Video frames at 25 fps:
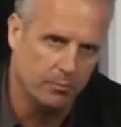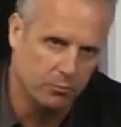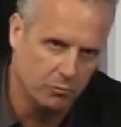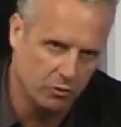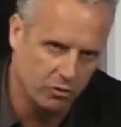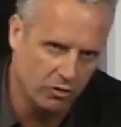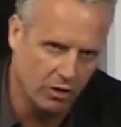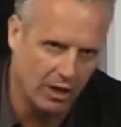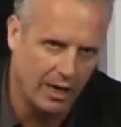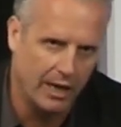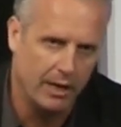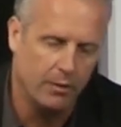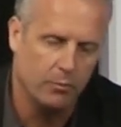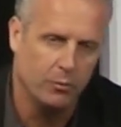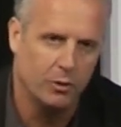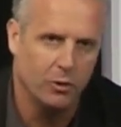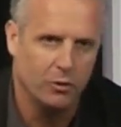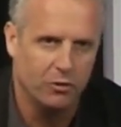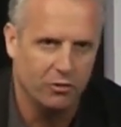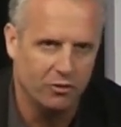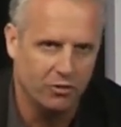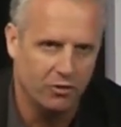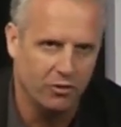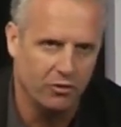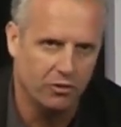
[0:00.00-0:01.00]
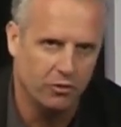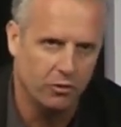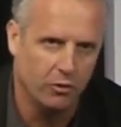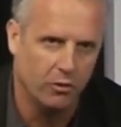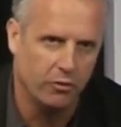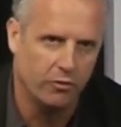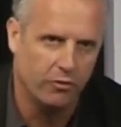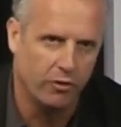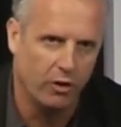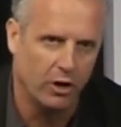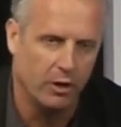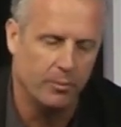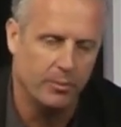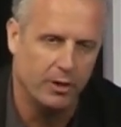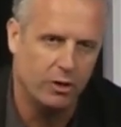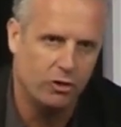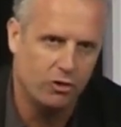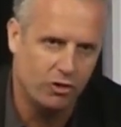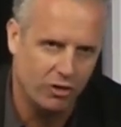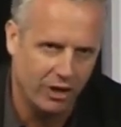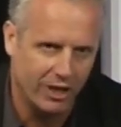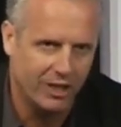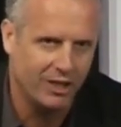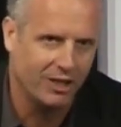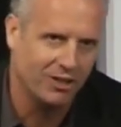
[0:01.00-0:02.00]
I'm um, Gillette, Wilkinson Sword, Follow
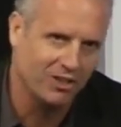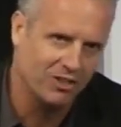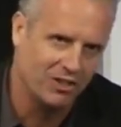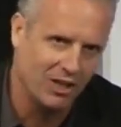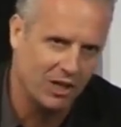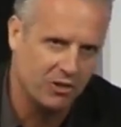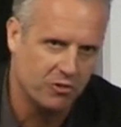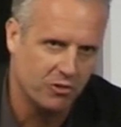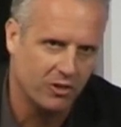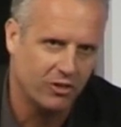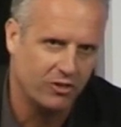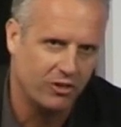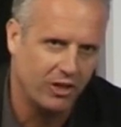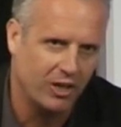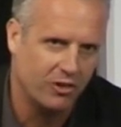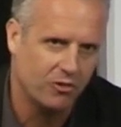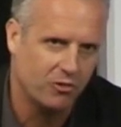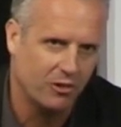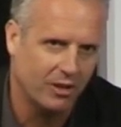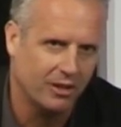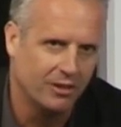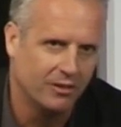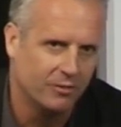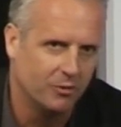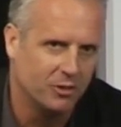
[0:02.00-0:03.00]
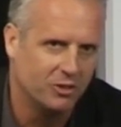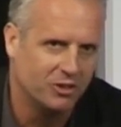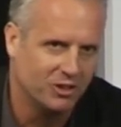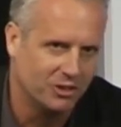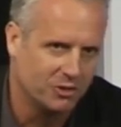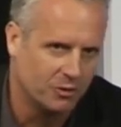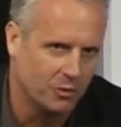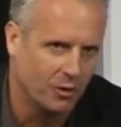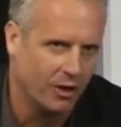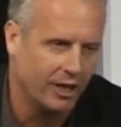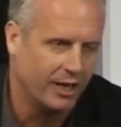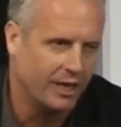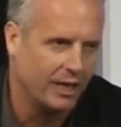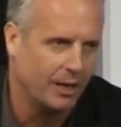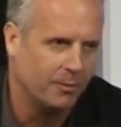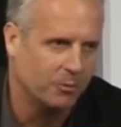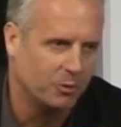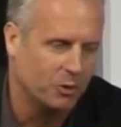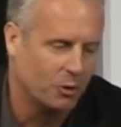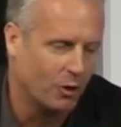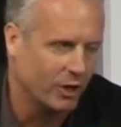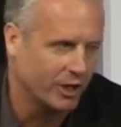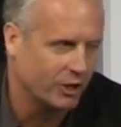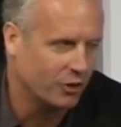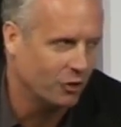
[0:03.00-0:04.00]
Me, Schick, etc., etc., which is quite
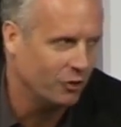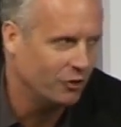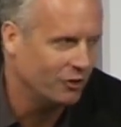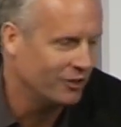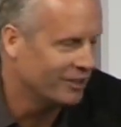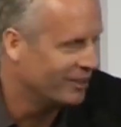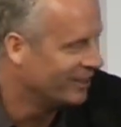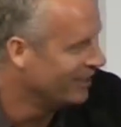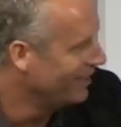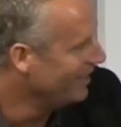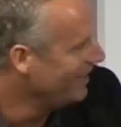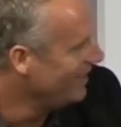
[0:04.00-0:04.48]
um, quite good.